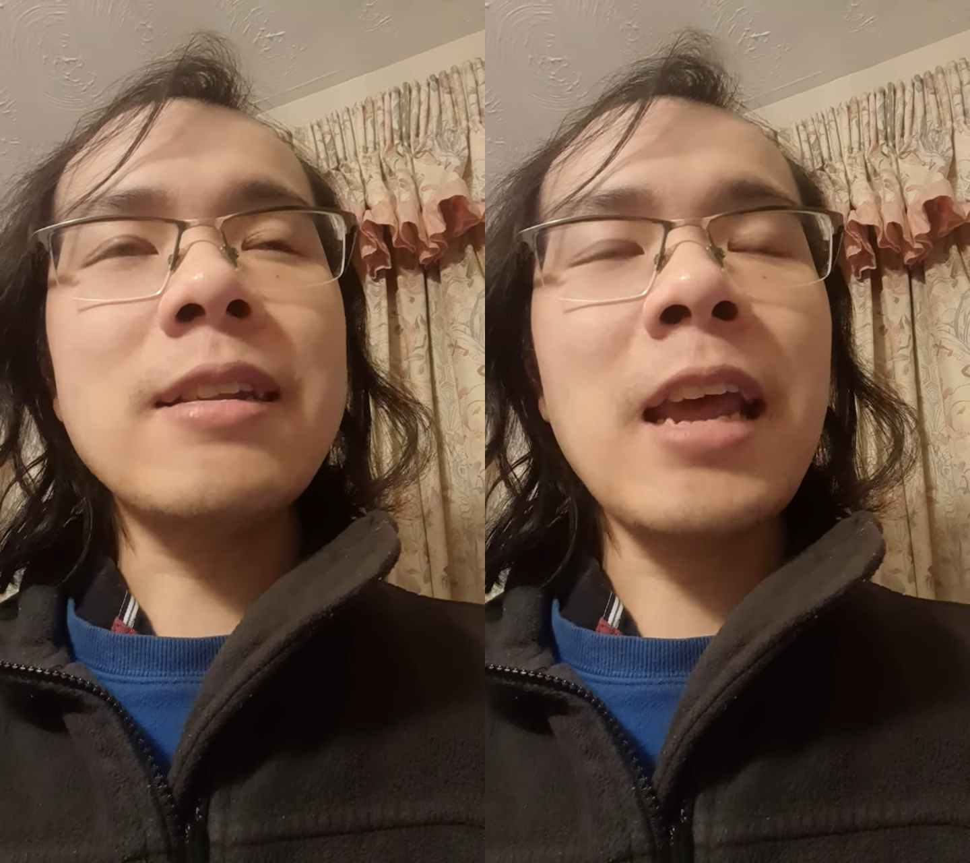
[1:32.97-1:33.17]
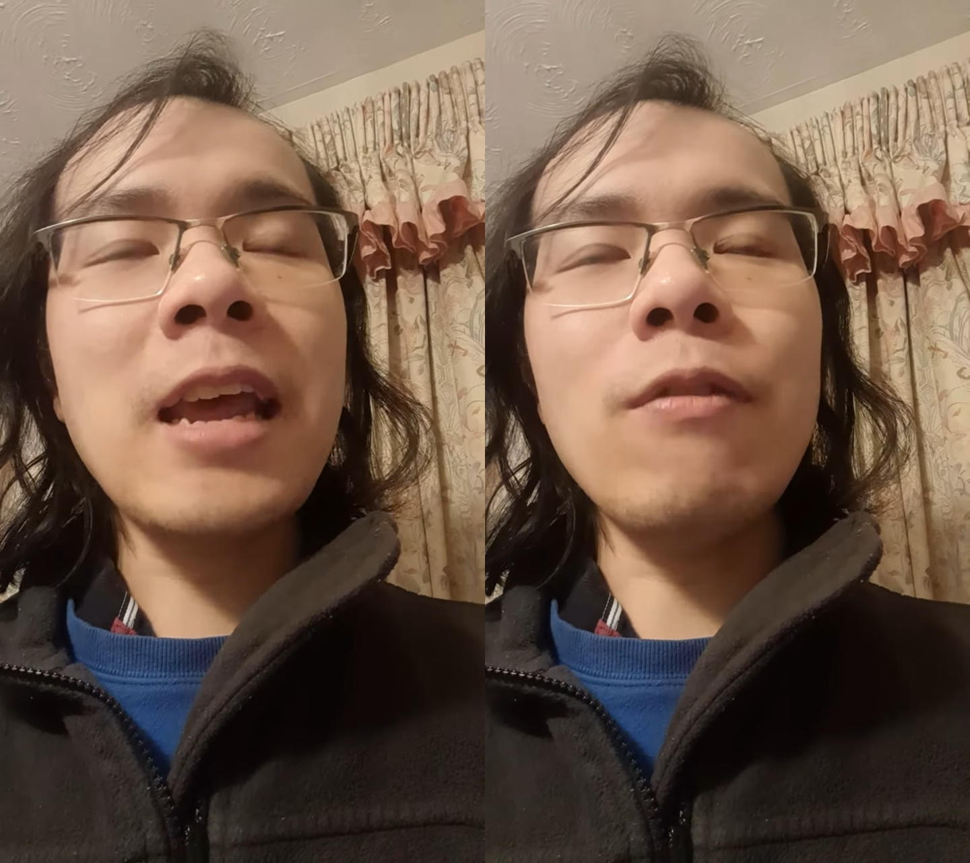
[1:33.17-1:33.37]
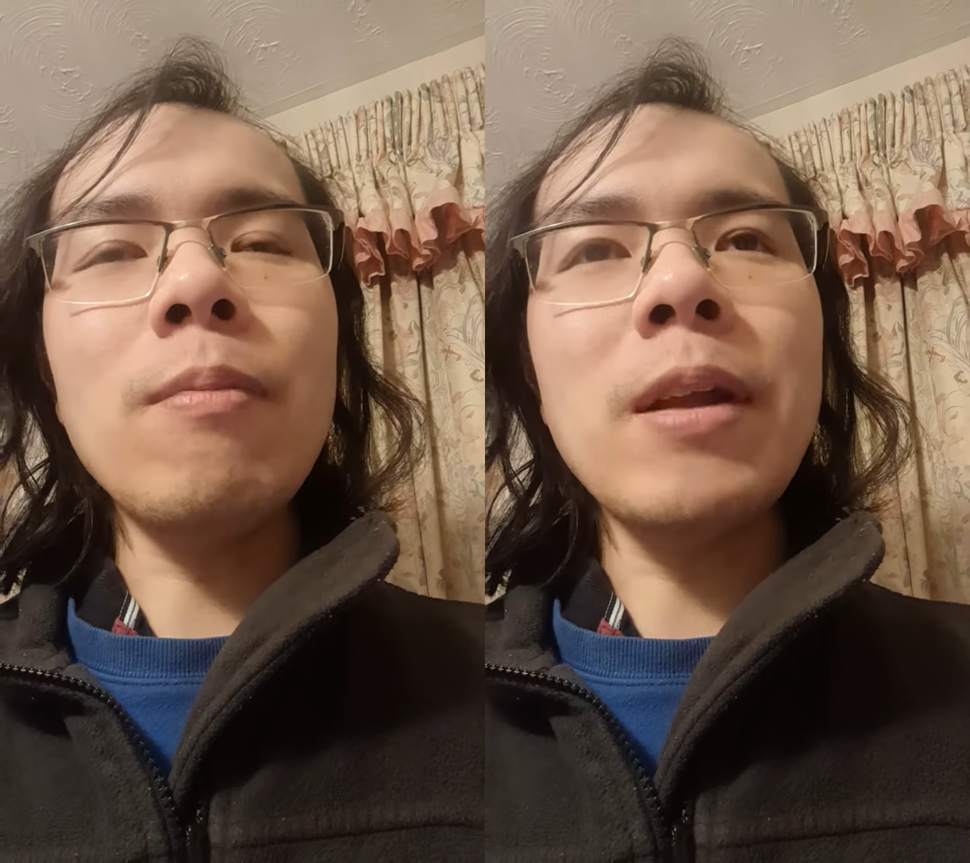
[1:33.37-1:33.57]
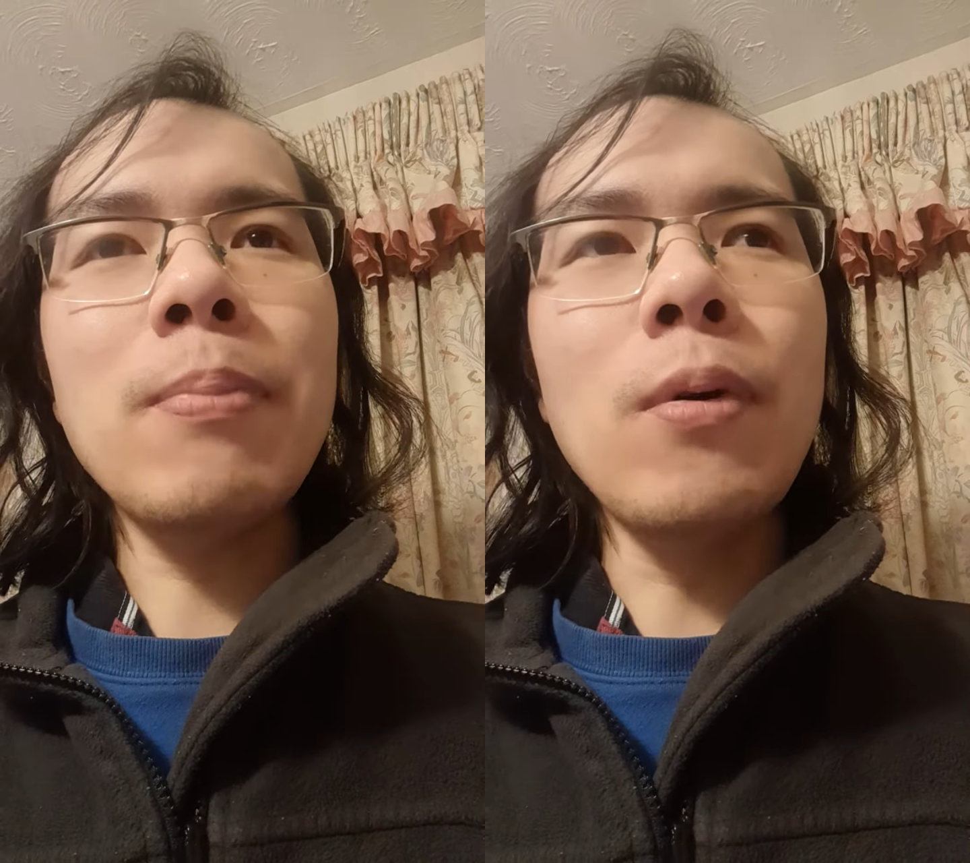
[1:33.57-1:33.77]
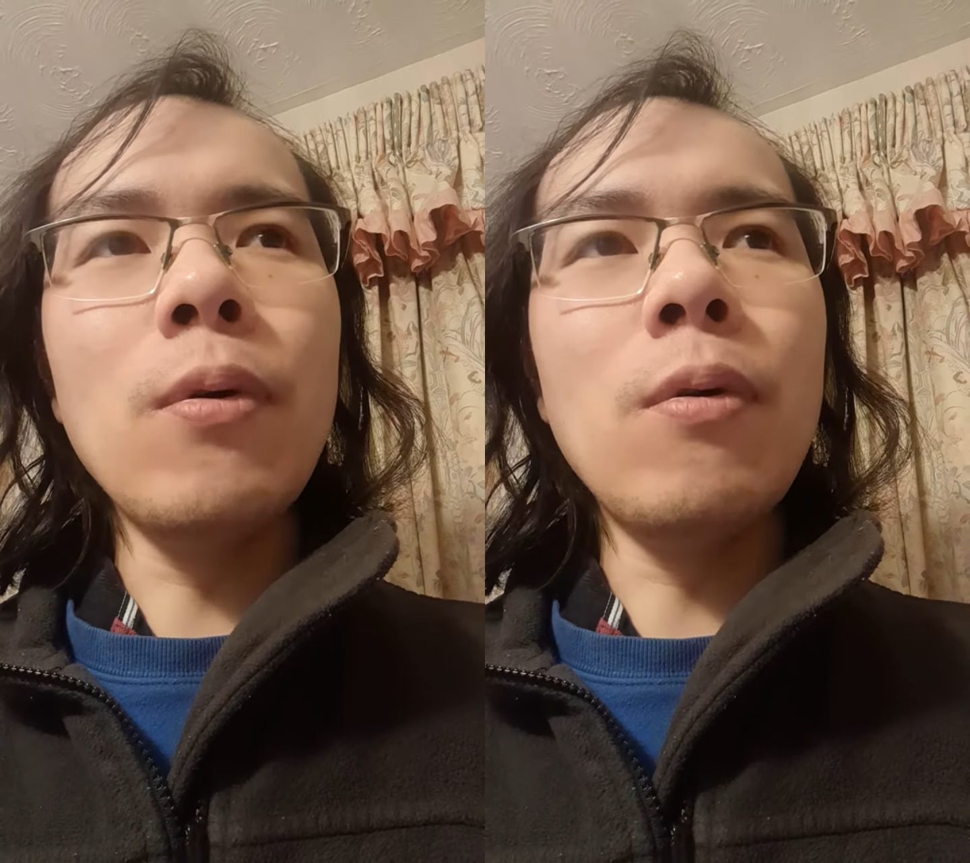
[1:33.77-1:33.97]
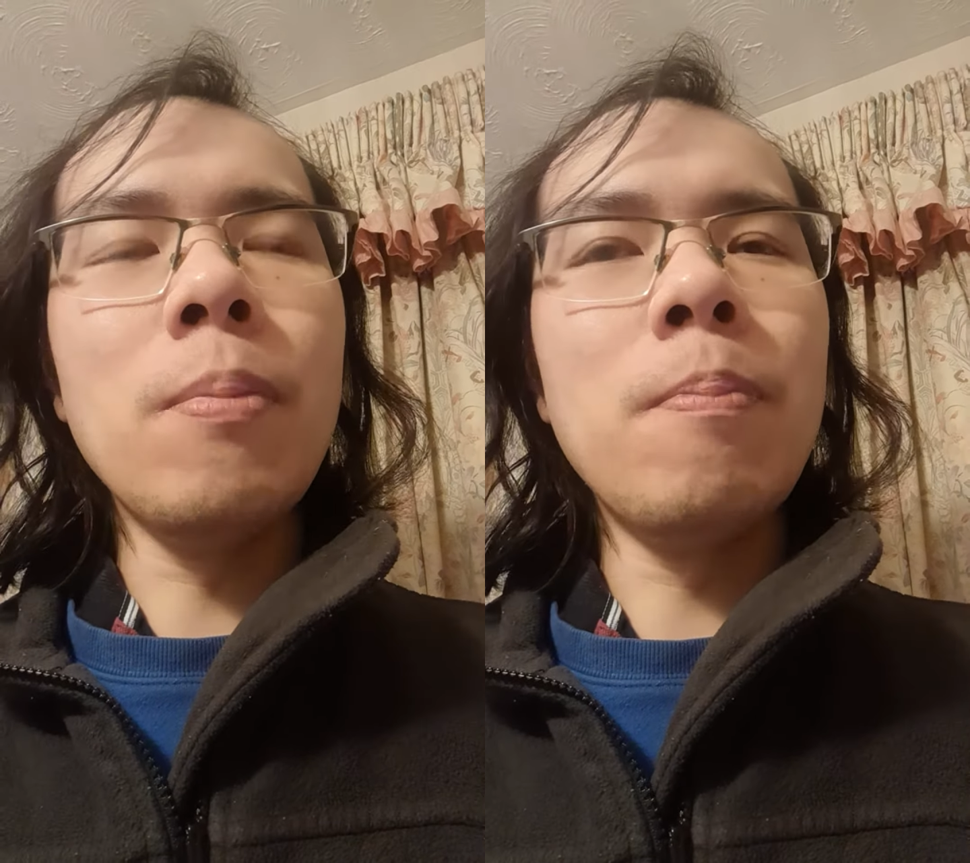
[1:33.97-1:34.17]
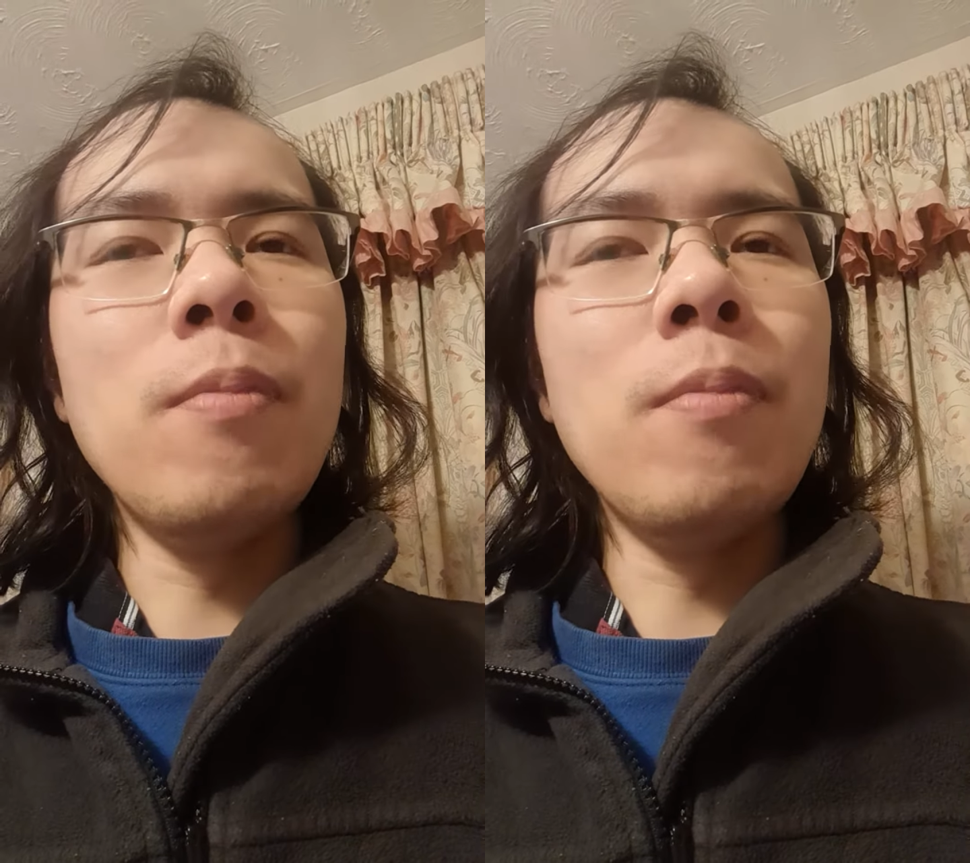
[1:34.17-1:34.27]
terribly poor.